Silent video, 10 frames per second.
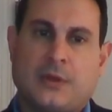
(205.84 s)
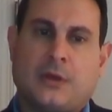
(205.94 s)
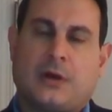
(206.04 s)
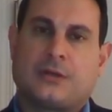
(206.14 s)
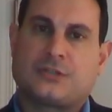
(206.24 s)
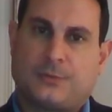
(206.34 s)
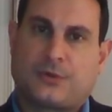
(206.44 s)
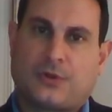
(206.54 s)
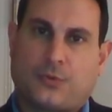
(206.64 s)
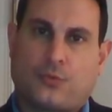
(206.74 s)
Uh,
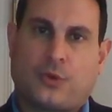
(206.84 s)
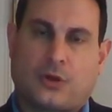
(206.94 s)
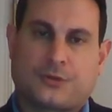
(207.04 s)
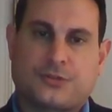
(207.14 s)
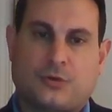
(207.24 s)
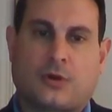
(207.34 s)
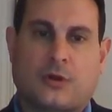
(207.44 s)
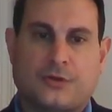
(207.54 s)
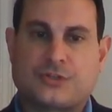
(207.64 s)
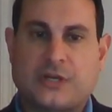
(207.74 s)
similarly, we also are
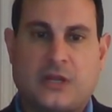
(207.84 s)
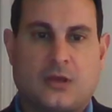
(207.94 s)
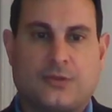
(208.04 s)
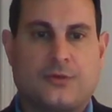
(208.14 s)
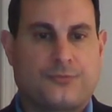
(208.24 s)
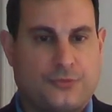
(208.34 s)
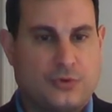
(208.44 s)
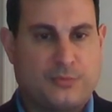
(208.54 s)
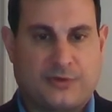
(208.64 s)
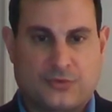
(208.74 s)
understanding on the food
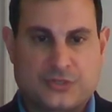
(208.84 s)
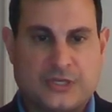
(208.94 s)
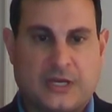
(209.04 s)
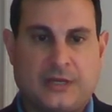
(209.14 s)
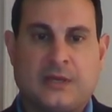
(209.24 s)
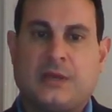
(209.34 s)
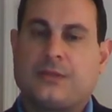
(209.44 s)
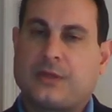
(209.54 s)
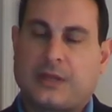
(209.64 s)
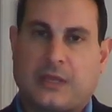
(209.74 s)
and beverage side
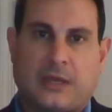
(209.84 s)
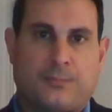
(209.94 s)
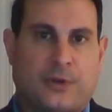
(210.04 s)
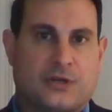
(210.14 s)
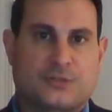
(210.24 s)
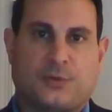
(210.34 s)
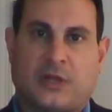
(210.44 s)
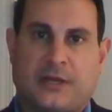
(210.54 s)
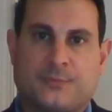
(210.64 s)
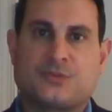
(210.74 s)
that again, perishable
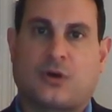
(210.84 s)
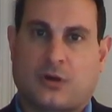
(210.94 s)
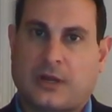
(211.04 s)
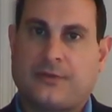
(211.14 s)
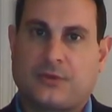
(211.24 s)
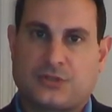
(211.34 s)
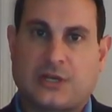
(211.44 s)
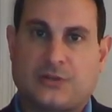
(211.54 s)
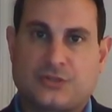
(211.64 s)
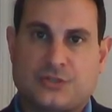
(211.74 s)
items are having
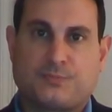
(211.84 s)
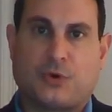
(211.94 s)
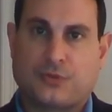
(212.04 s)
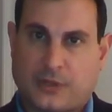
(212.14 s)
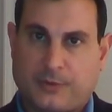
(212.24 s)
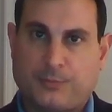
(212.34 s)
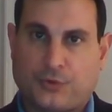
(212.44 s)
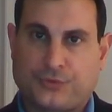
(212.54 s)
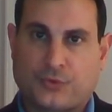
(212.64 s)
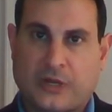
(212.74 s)
challenges, both coming
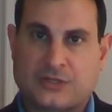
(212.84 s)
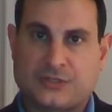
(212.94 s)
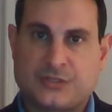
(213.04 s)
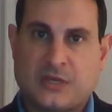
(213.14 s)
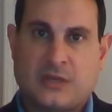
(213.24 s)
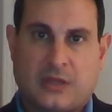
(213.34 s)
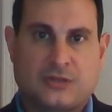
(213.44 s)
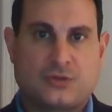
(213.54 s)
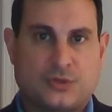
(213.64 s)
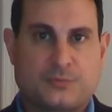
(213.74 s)
both directions, and
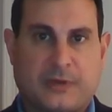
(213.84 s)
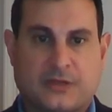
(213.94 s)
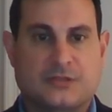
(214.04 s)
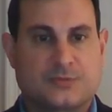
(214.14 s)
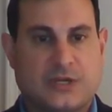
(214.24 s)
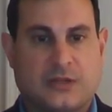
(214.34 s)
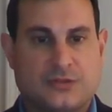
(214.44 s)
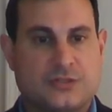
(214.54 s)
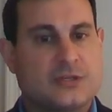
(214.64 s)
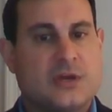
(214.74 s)
to expect some
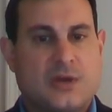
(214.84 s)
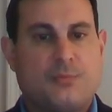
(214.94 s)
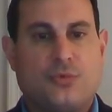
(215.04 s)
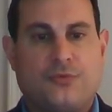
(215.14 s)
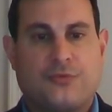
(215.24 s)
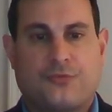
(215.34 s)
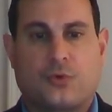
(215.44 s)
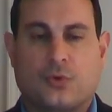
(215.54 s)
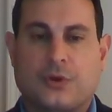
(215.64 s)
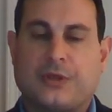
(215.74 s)
challenges moving
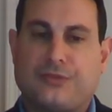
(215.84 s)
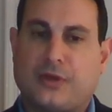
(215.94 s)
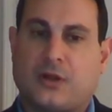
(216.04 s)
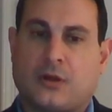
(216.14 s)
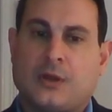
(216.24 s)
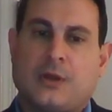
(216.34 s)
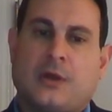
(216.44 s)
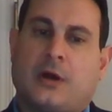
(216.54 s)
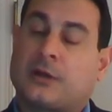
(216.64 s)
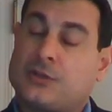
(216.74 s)
forward in there.
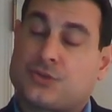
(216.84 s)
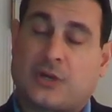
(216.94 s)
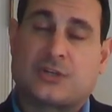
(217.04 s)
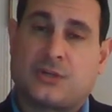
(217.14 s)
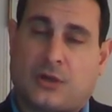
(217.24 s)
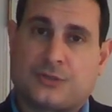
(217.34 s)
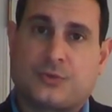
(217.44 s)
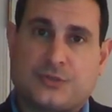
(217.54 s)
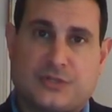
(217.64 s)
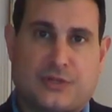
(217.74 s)
Uh, construction also
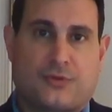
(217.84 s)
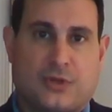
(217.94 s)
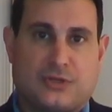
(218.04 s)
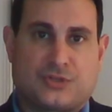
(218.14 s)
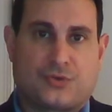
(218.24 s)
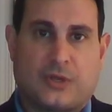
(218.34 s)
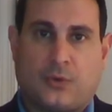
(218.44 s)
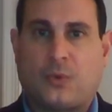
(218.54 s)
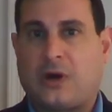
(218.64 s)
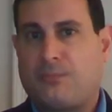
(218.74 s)
is another industry.
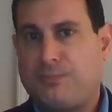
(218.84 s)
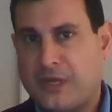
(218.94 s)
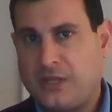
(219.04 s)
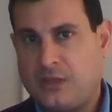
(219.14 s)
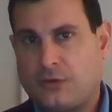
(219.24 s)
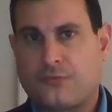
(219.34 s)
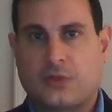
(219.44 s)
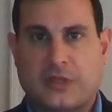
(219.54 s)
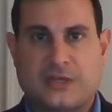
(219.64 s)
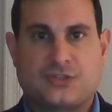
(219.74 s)
While many over the
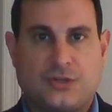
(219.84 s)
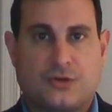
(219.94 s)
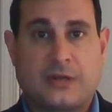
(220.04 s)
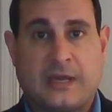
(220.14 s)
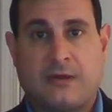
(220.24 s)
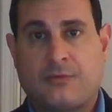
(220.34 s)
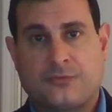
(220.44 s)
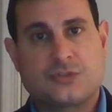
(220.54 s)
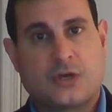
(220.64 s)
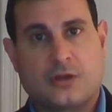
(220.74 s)
last year and a half have
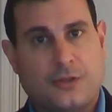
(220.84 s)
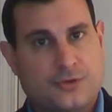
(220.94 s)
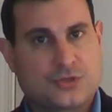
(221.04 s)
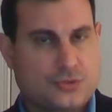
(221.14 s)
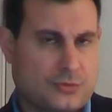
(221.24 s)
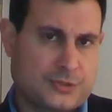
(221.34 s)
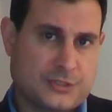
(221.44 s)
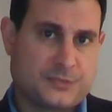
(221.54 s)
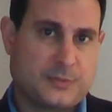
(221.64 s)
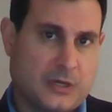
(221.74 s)
sought other
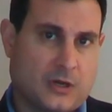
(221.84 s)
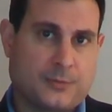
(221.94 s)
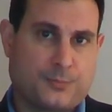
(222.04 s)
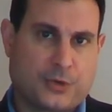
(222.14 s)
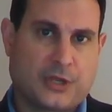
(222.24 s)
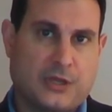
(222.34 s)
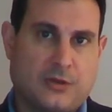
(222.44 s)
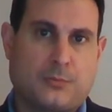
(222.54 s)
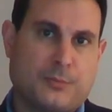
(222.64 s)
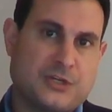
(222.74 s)
choices beyond bringing
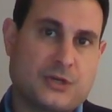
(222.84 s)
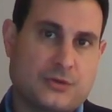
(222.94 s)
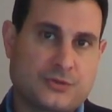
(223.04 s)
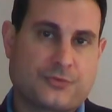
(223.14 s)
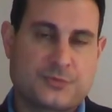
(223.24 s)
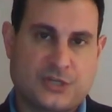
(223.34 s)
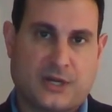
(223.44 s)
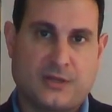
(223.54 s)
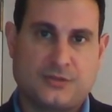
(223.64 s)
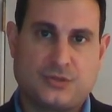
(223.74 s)
in materials from
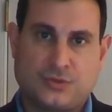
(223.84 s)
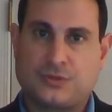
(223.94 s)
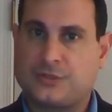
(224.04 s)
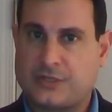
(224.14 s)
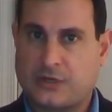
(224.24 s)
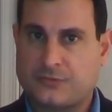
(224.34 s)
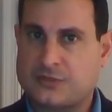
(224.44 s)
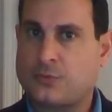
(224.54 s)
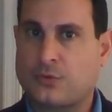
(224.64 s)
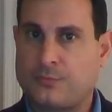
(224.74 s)
China due to the tariffs
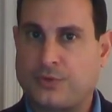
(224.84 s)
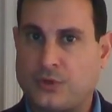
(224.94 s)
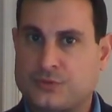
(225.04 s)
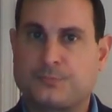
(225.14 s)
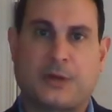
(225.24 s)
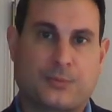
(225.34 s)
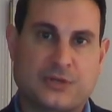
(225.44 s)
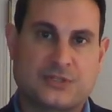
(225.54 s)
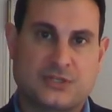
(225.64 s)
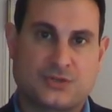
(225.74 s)
that were imposed by
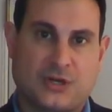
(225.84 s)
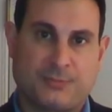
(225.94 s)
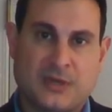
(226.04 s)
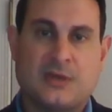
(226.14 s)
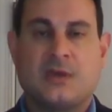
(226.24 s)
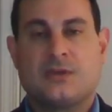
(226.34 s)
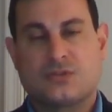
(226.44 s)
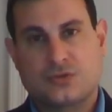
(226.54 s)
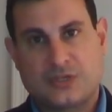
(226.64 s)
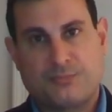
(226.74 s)
President Trump,
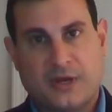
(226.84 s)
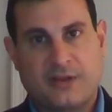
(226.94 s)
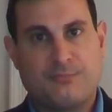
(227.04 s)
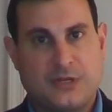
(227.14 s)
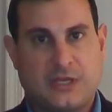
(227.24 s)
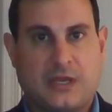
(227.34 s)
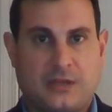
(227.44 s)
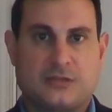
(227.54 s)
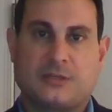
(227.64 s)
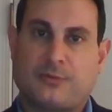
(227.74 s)
so some might have
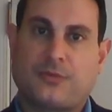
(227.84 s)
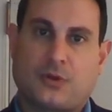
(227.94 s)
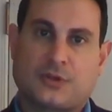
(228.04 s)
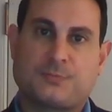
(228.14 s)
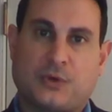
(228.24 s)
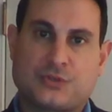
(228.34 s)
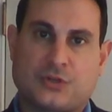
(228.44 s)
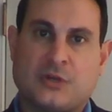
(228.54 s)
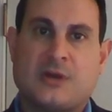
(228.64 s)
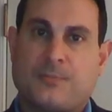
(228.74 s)
mitigated some of their
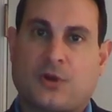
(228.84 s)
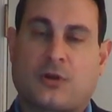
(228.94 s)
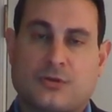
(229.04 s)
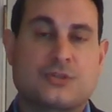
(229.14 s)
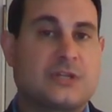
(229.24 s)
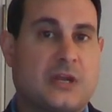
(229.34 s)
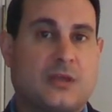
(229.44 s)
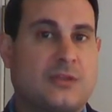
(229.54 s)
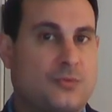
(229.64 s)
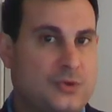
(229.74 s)
exposure, but our
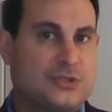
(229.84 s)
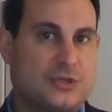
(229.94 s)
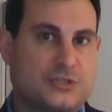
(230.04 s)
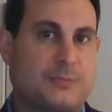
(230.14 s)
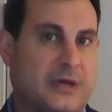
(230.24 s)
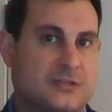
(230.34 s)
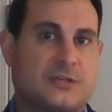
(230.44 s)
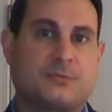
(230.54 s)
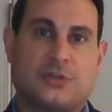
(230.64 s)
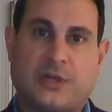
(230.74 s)
understanding that we should expect
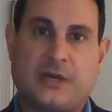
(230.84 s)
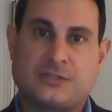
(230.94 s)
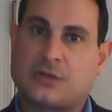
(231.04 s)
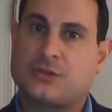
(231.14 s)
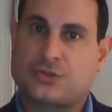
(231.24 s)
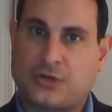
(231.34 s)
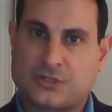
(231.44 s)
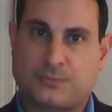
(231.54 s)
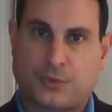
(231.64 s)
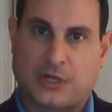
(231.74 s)
some delays in
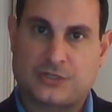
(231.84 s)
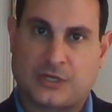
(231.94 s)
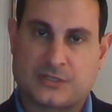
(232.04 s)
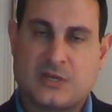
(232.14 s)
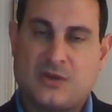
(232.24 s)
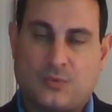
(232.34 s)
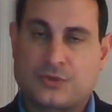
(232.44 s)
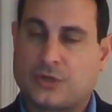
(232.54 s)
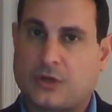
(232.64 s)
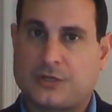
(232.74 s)
construction projects, which
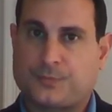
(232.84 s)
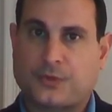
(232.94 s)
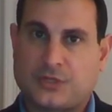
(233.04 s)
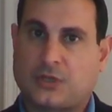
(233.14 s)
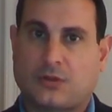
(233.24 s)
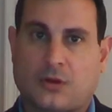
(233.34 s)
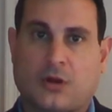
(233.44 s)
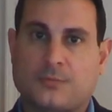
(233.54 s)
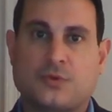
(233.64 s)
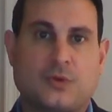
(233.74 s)
should cause particular
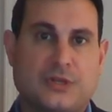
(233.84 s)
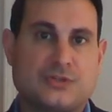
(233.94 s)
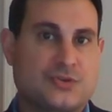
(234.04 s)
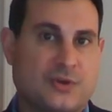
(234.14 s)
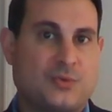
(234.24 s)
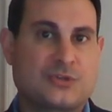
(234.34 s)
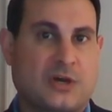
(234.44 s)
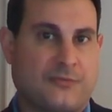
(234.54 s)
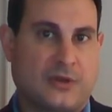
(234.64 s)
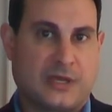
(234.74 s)
harm to an industry which
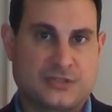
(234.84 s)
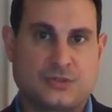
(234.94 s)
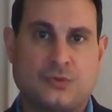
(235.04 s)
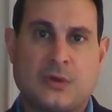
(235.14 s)
often has to